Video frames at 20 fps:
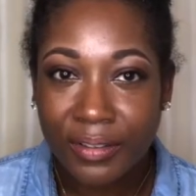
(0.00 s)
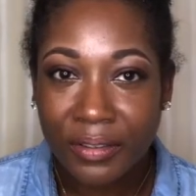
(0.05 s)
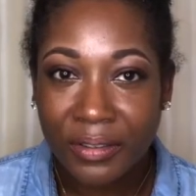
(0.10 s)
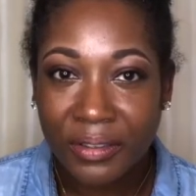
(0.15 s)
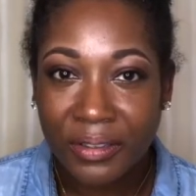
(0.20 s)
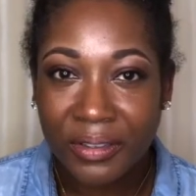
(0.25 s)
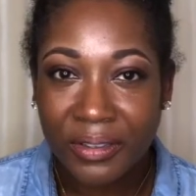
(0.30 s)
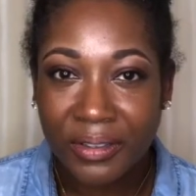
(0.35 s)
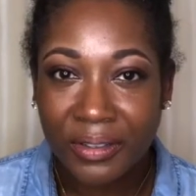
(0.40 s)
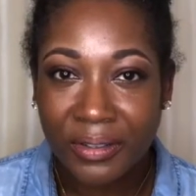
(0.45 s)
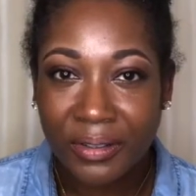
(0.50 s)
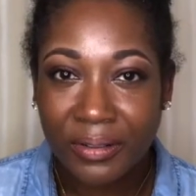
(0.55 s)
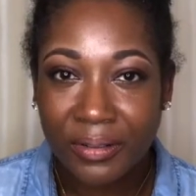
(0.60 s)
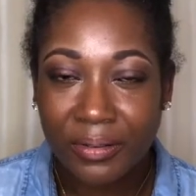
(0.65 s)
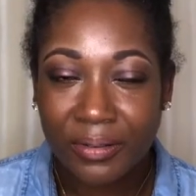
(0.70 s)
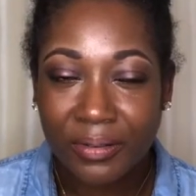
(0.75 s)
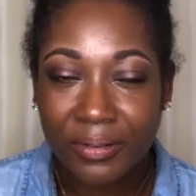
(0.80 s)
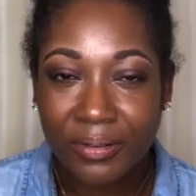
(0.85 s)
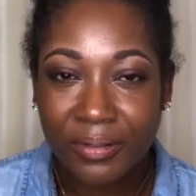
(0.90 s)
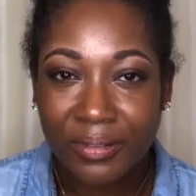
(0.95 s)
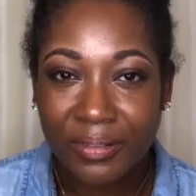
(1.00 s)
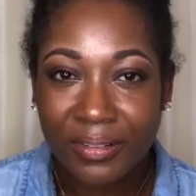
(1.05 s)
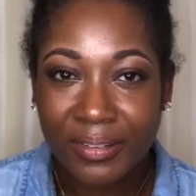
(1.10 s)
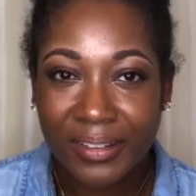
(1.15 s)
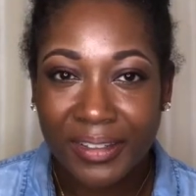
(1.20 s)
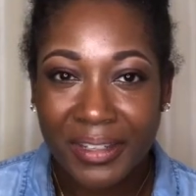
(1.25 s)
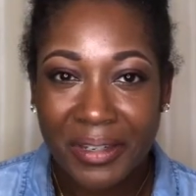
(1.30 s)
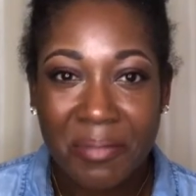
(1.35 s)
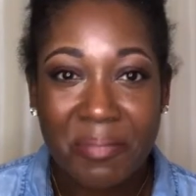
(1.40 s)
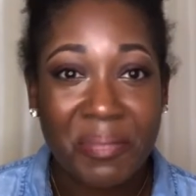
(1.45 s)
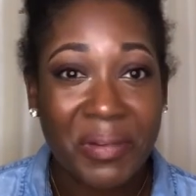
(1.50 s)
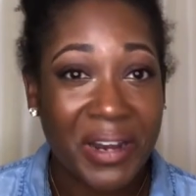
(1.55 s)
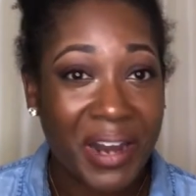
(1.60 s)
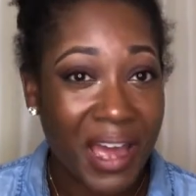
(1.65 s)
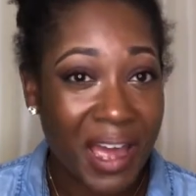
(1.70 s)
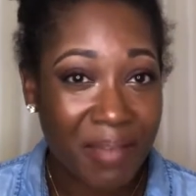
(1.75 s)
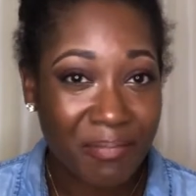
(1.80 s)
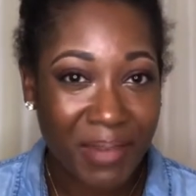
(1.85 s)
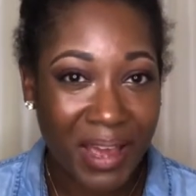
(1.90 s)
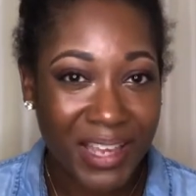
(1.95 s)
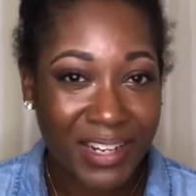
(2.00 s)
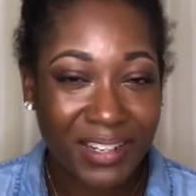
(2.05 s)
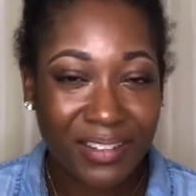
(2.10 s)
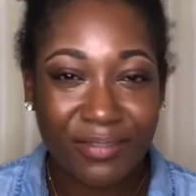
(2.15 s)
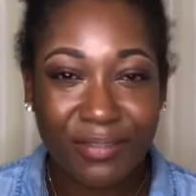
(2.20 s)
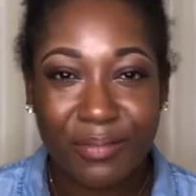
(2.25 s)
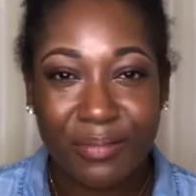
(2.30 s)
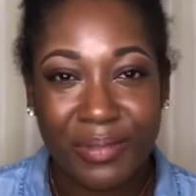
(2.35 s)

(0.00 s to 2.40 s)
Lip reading: you know, but I might even